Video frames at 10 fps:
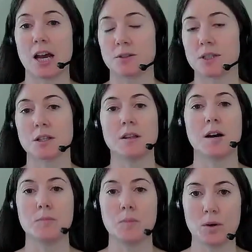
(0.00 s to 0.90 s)
does a
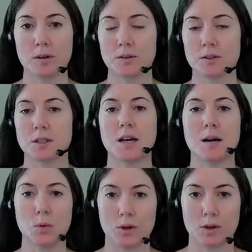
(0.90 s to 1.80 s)
lot more. There's a
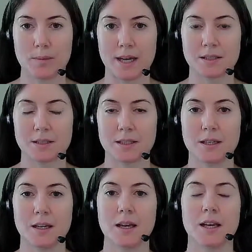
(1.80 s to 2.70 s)
lot more
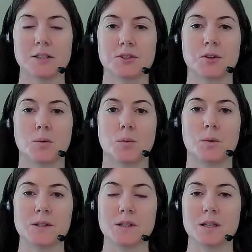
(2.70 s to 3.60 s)
capacity. And so what
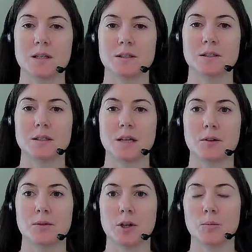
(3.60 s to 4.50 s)
we see is not
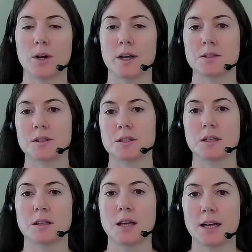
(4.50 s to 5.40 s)
only are prices
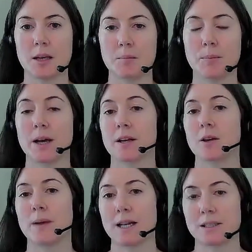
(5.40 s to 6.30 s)
declining, but
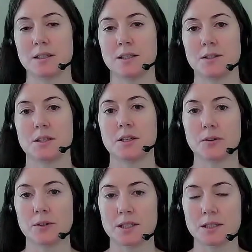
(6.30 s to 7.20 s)
capacity is
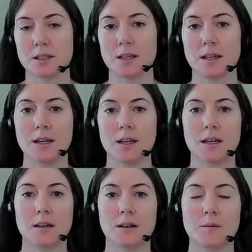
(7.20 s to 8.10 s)
increasing.
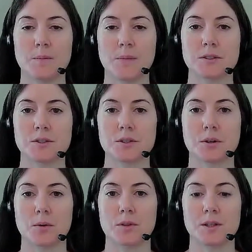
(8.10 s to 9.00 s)
And
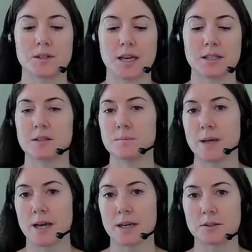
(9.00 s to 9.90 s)
so this has an
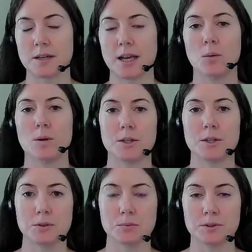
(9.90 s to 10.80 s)
impact on how we
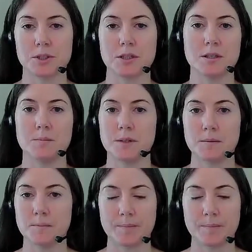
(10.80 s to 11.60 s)
measure real GDP.